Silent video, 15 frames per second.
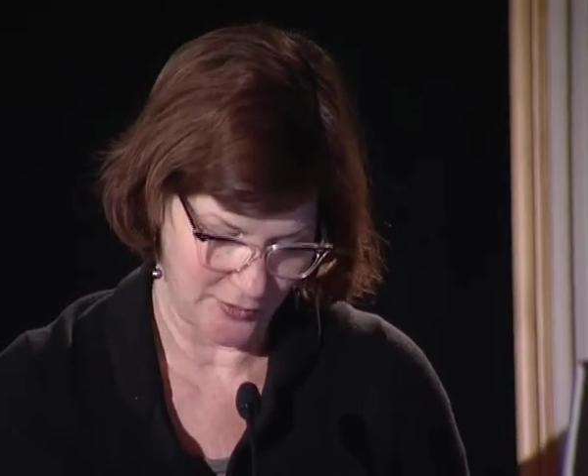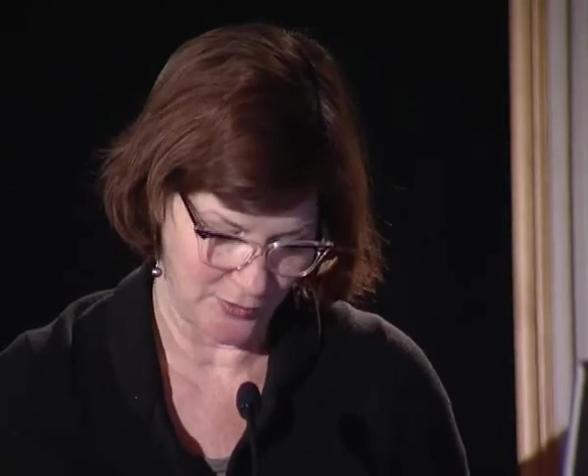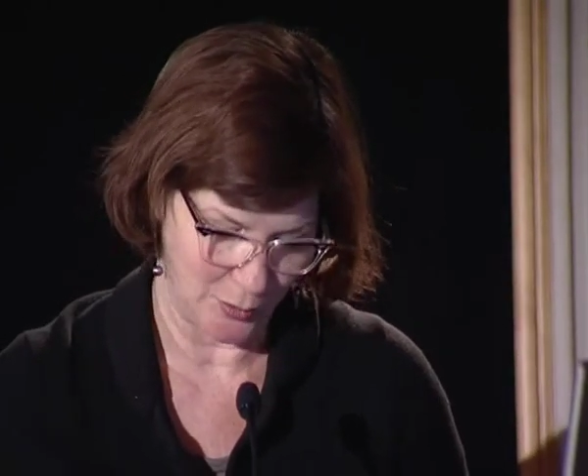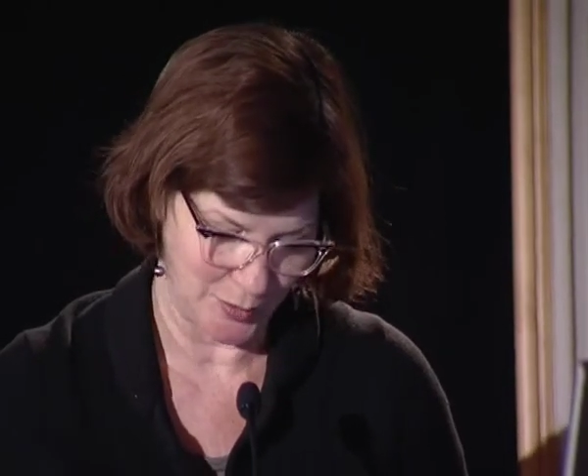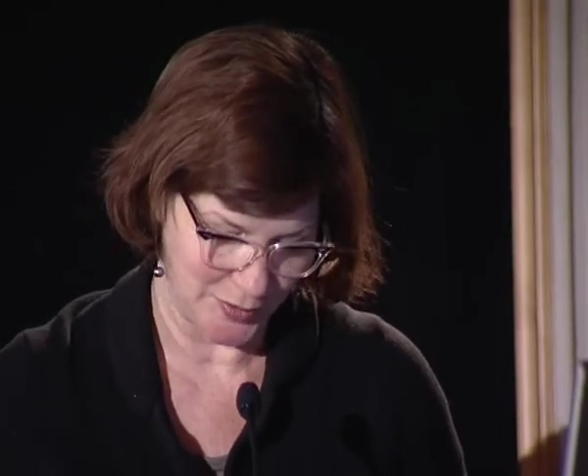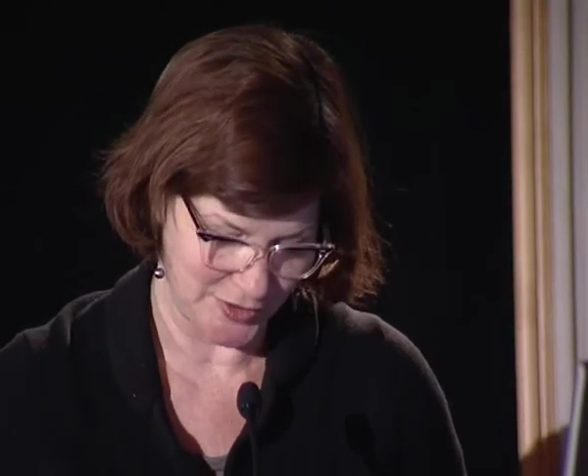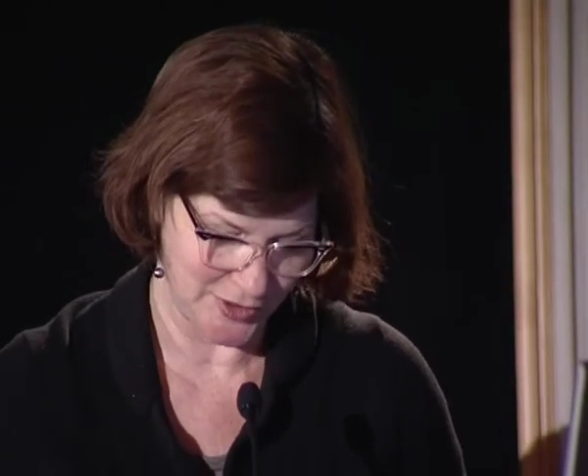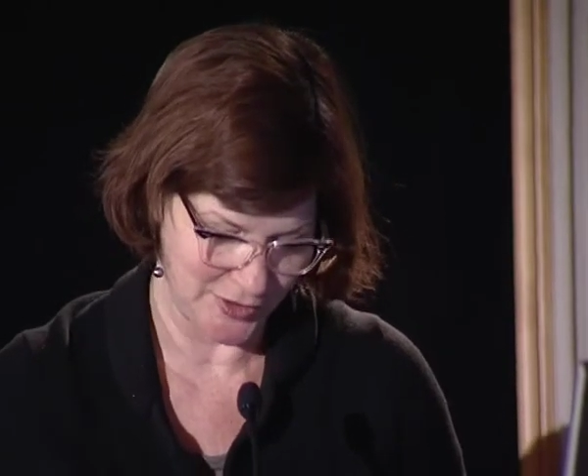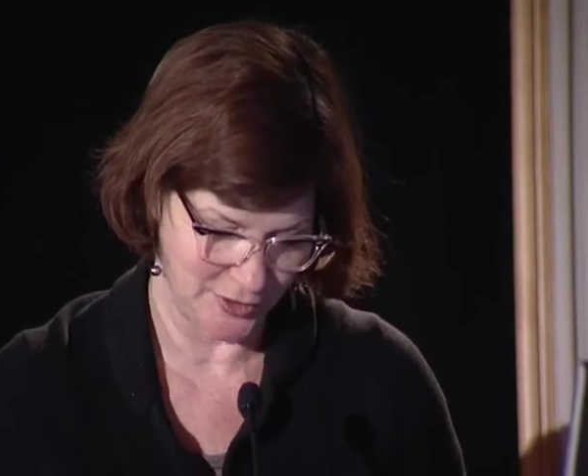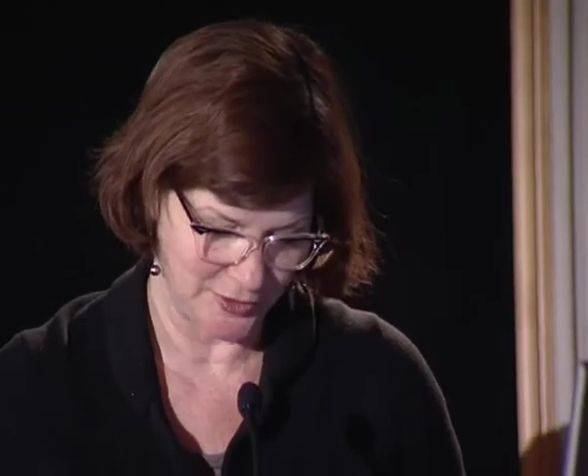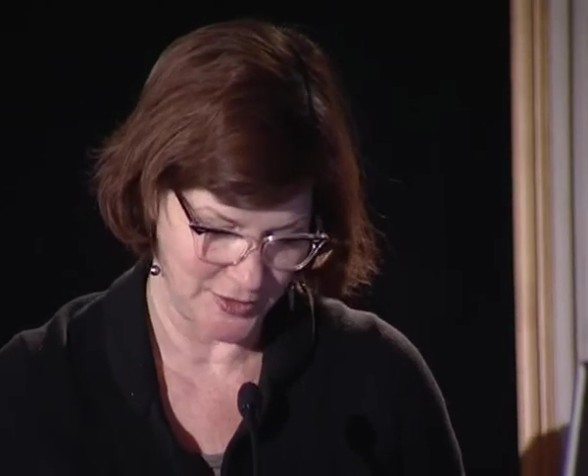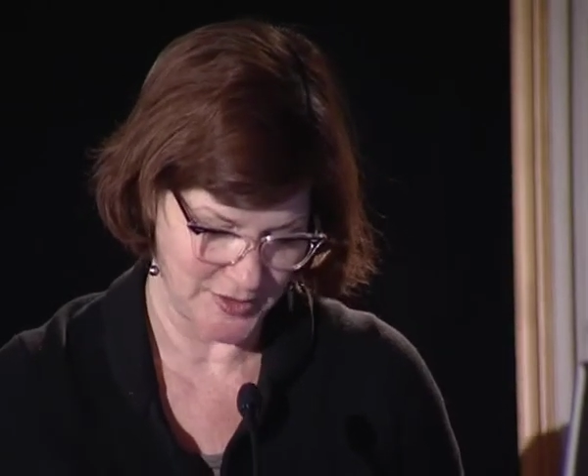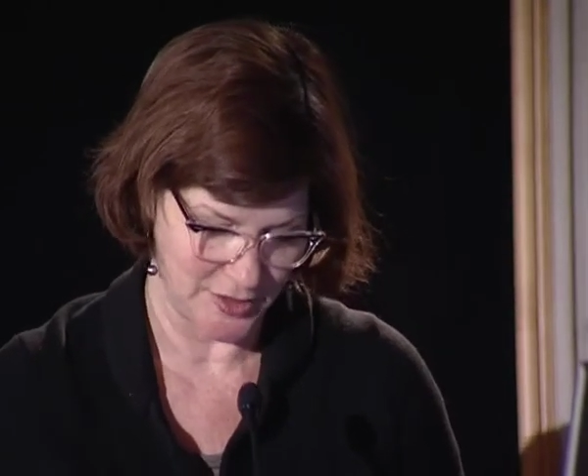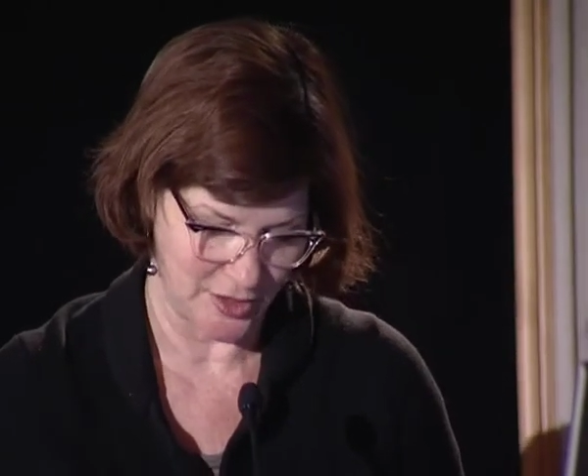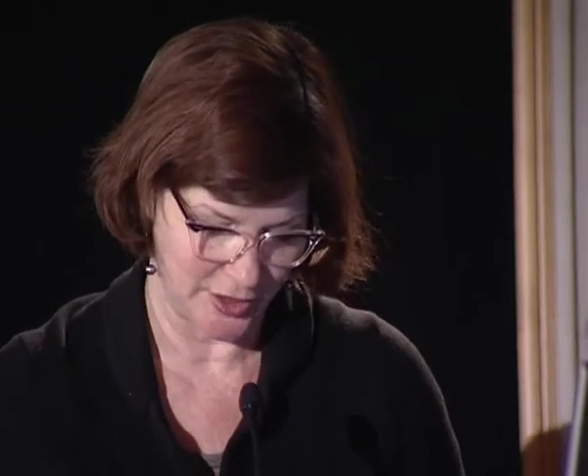of a particular
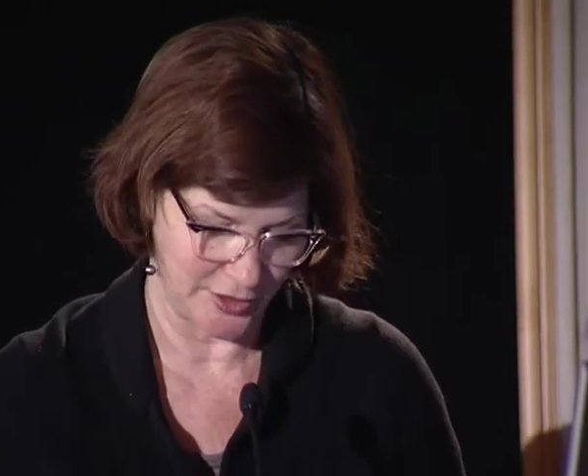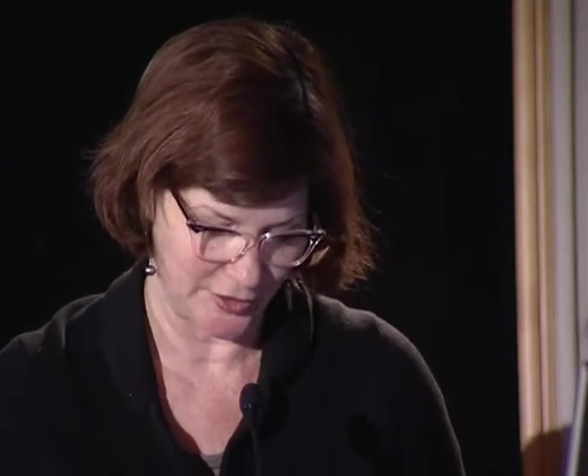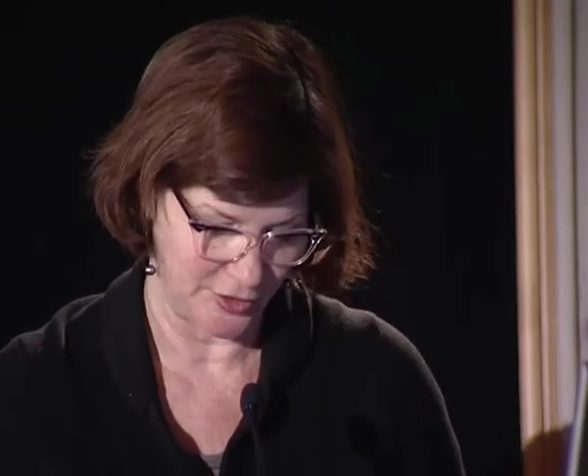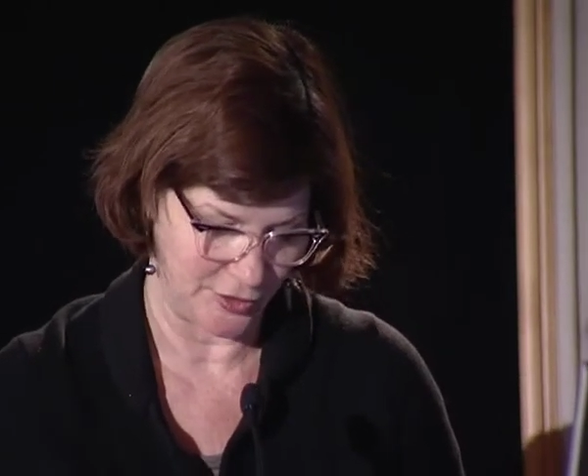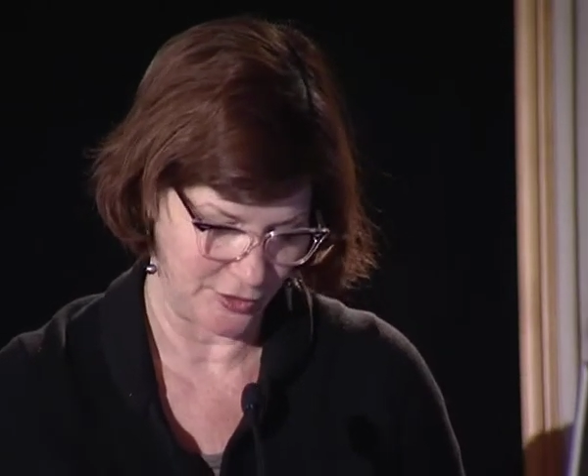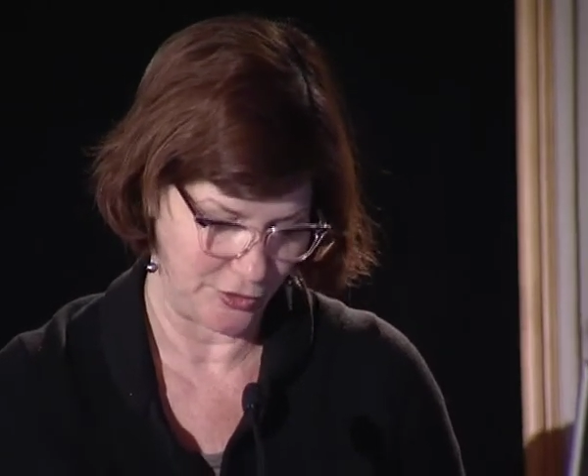site